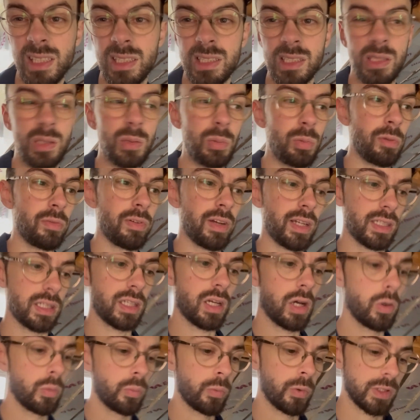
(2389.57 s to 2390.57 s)
just to prevent
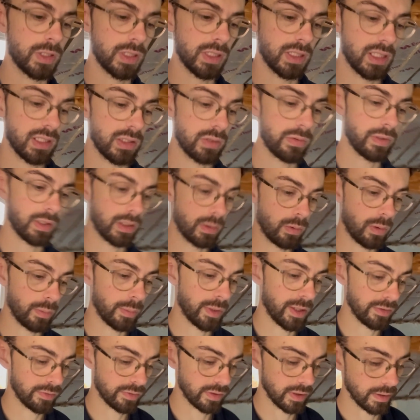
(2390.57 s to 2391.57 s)
cold bridging. That's really what I'm
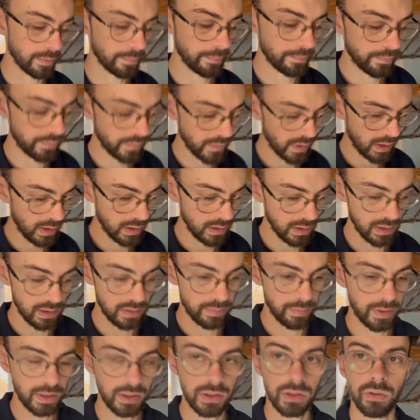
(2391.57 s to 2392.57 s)
after. I need to
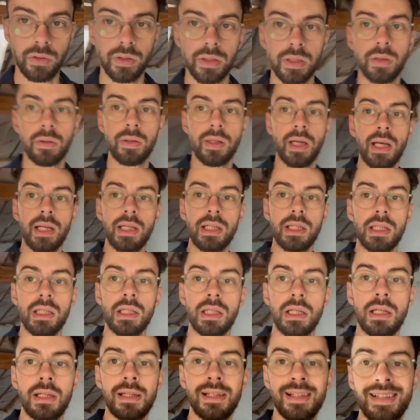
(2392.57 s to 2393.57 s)
make sure I don't get any
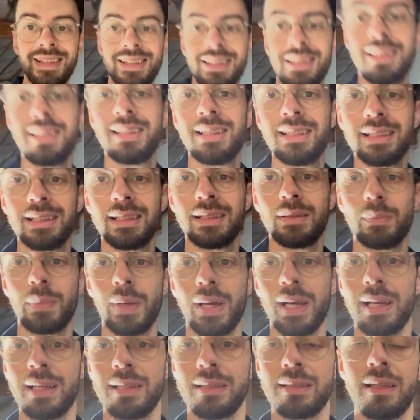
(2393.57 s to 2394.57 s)

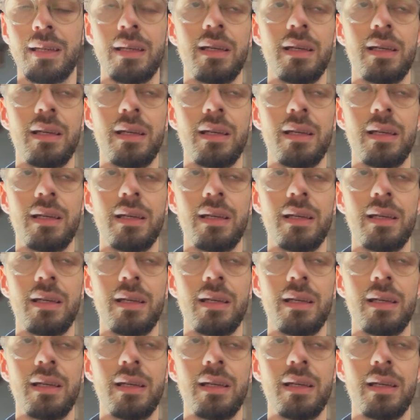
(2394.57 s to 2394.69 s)
bad